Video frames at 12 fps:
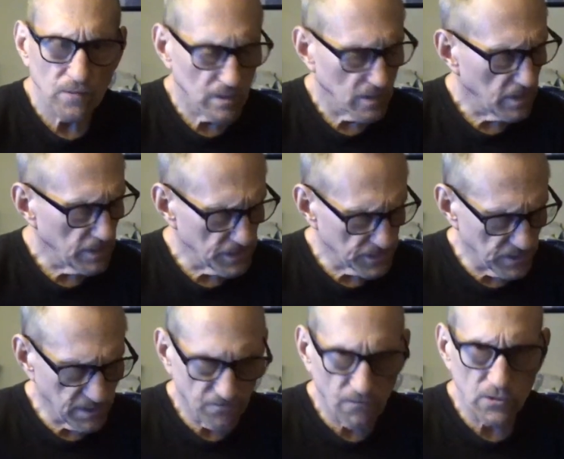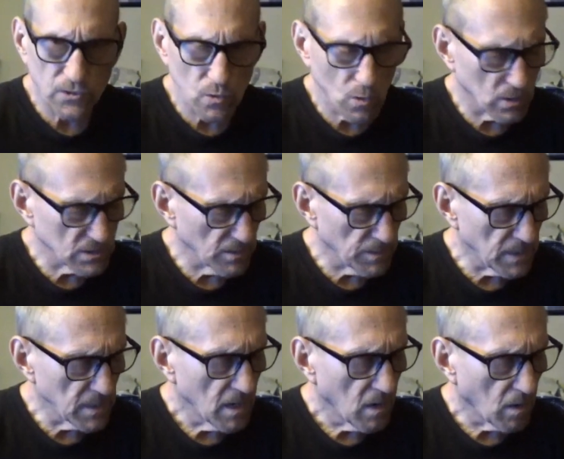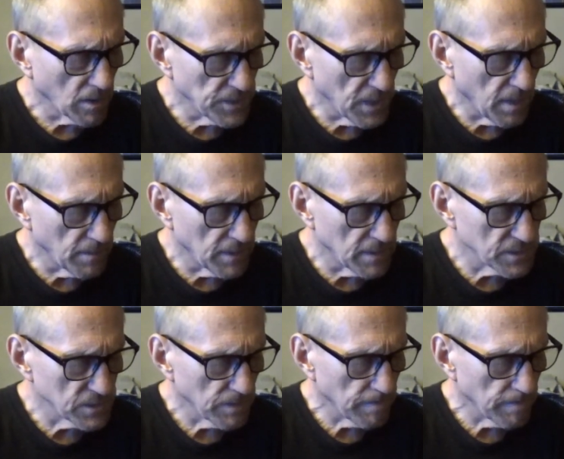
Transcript: and these first two chords, I mean, are dominants,